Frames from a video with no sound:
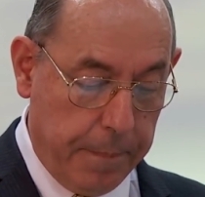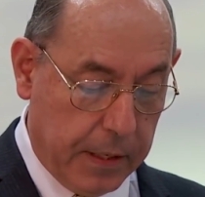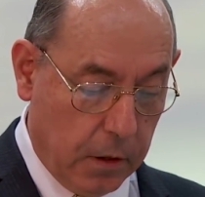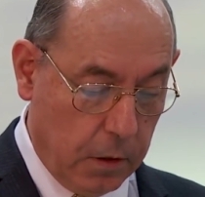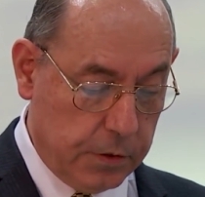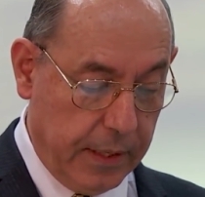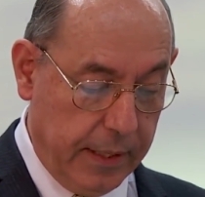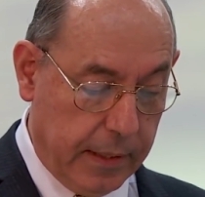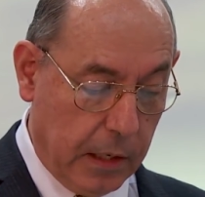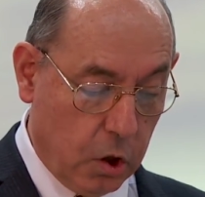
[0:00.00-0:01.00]
Because
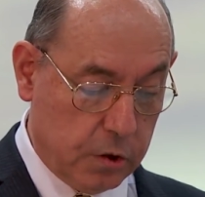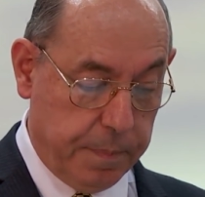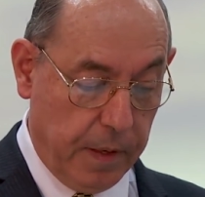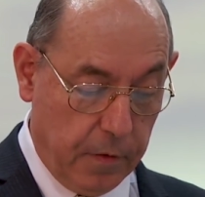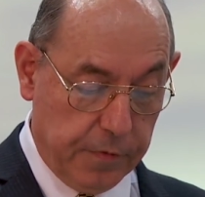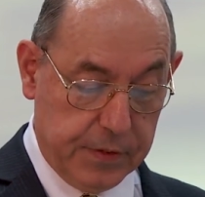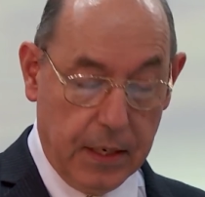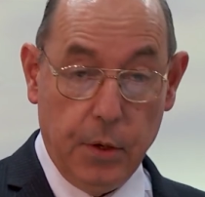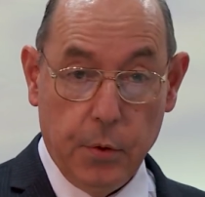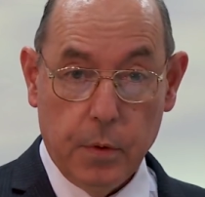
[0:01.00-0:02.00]
in the Gospel of
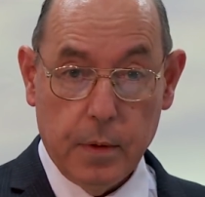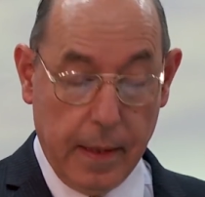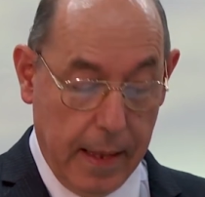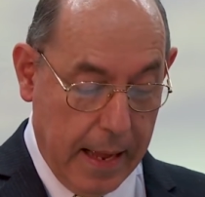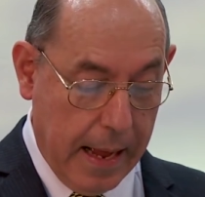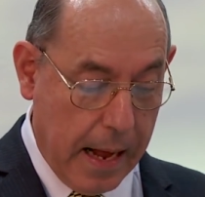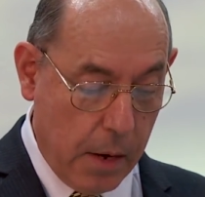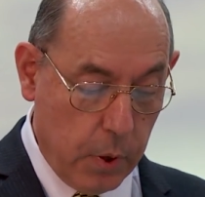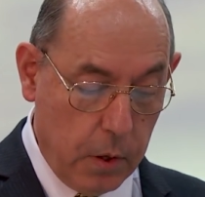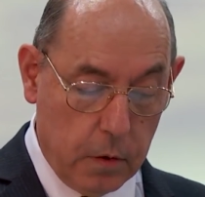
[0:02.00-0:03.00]
St. Luke,
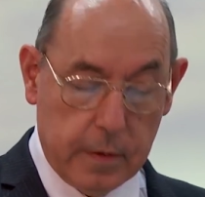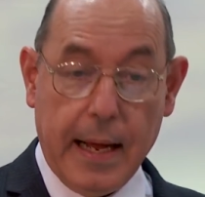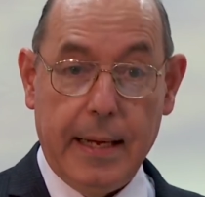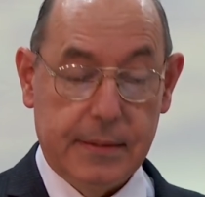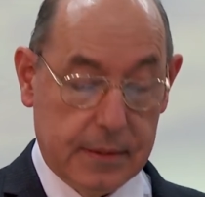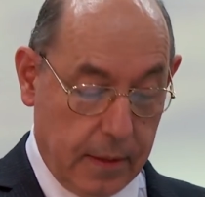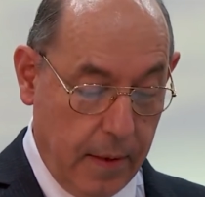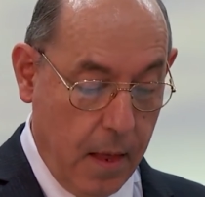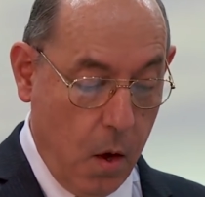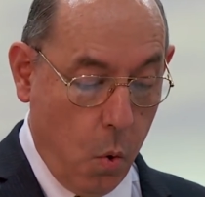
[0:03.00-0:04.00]
our Lord asked,
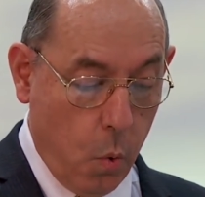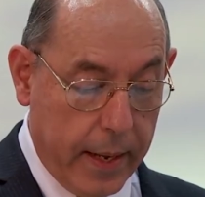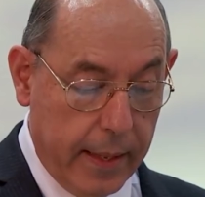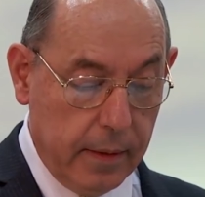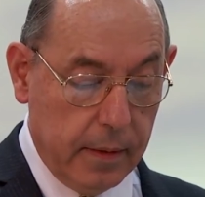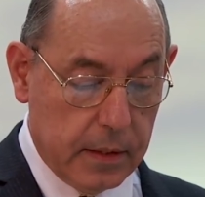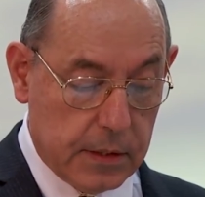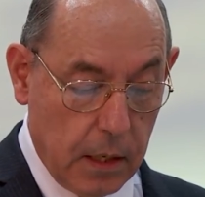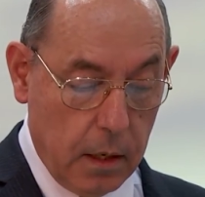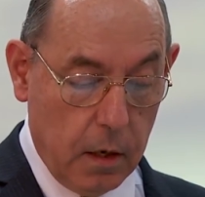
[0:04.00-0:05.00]
when the
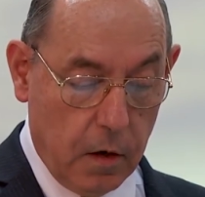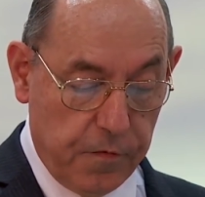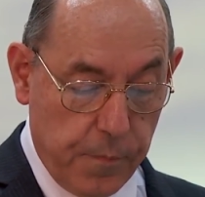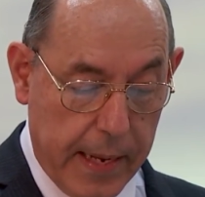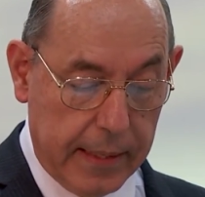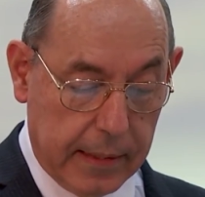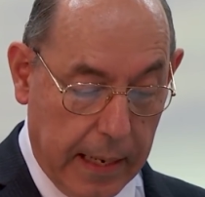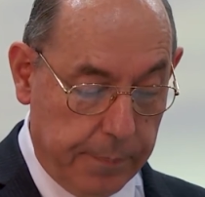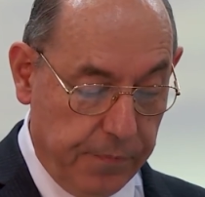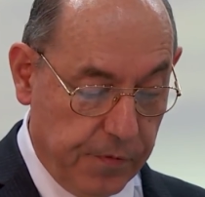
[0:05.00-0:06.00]
Son of Man
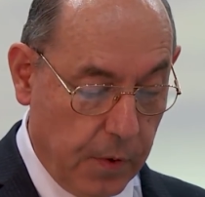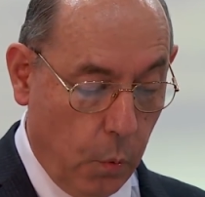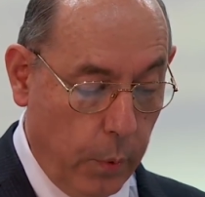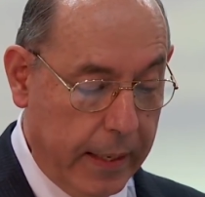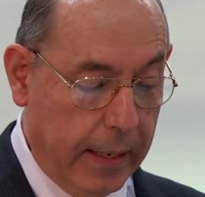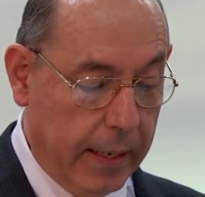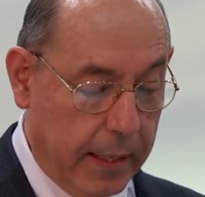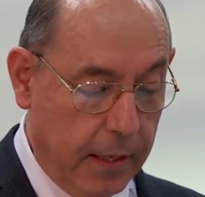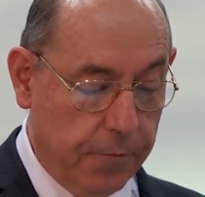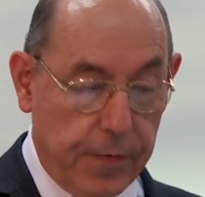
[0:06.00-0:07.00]
comes, will
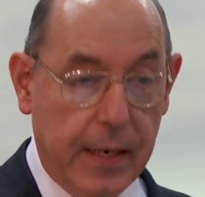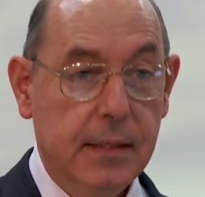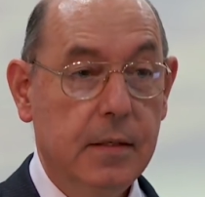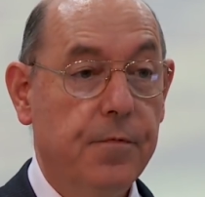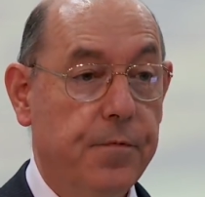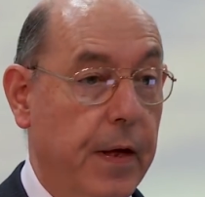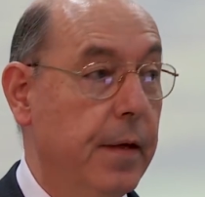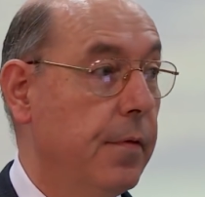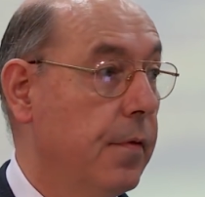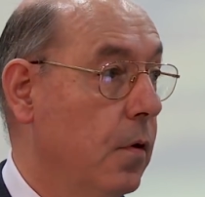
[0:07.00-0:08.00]
he find
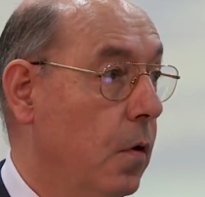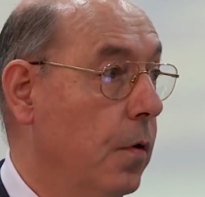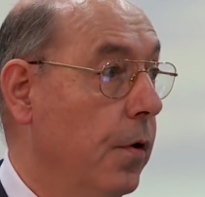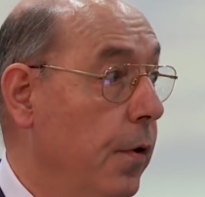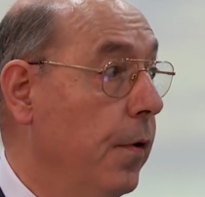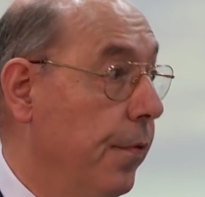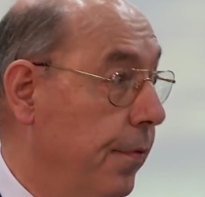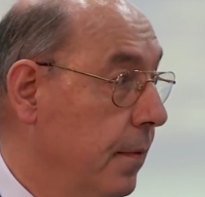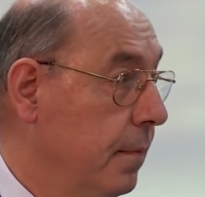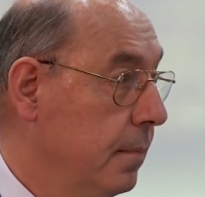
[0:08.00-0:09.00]
faith on
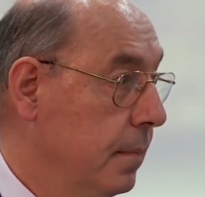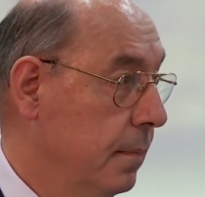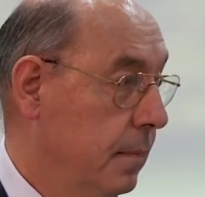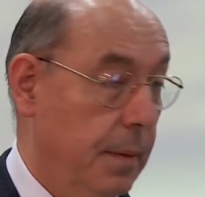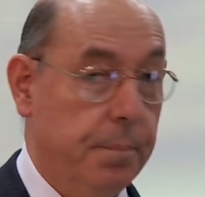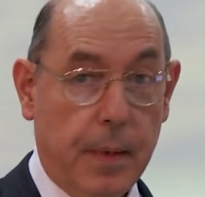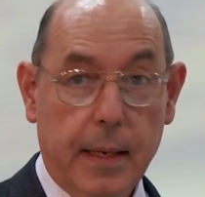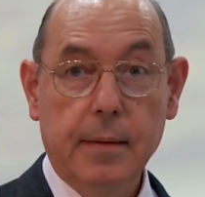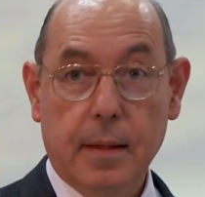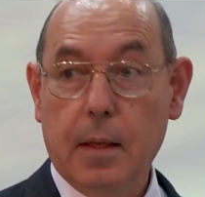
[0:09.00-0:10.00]
earth?
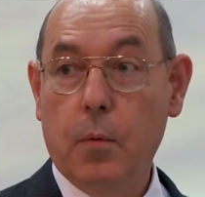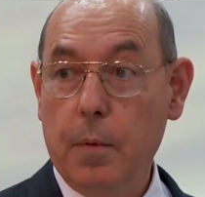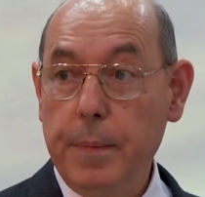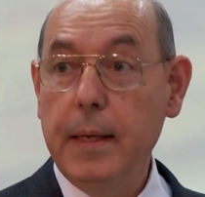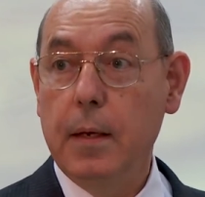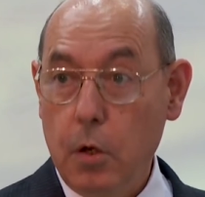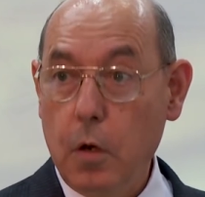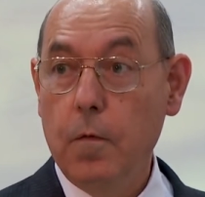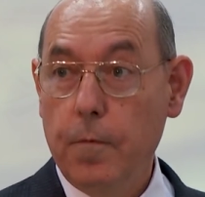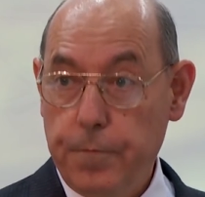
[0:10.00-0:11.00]
Implying that there will be
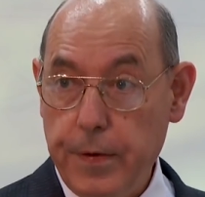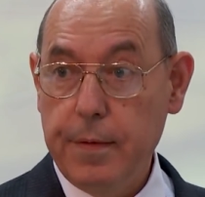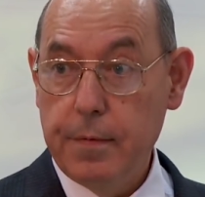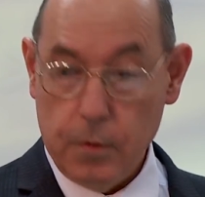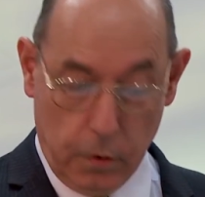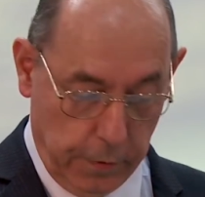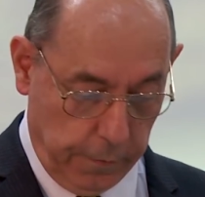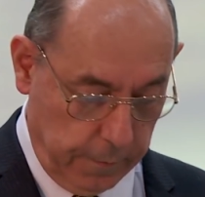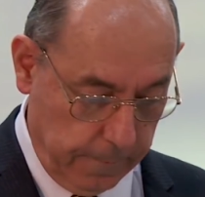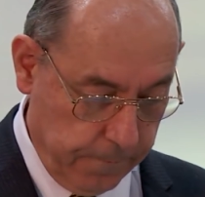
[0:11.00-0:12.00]
no faith on earth.